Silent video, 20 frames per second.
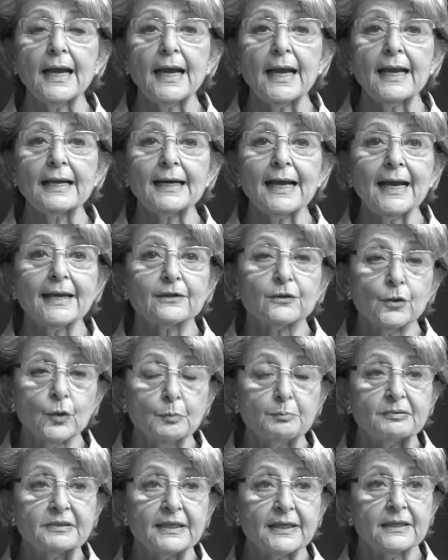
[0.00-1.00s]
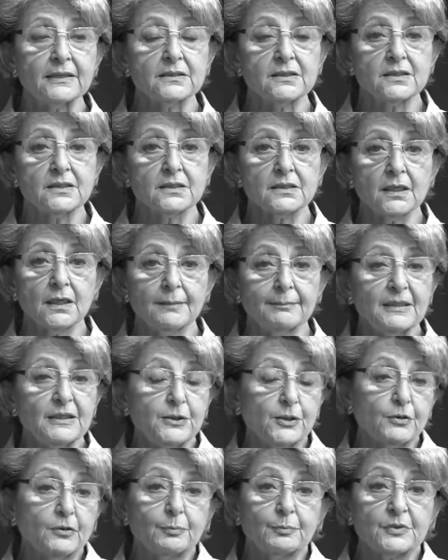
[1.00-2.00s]
and had no place. I mean,
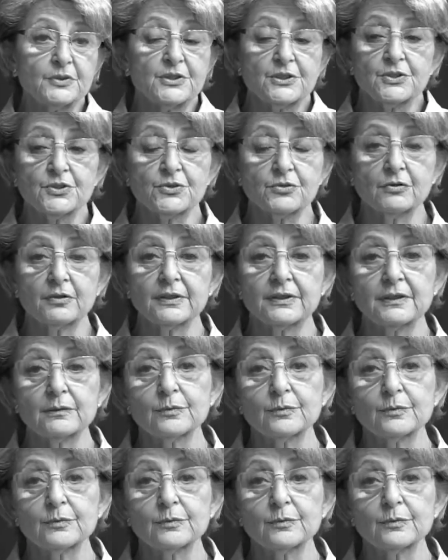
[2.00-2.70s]
Europe was destroyed.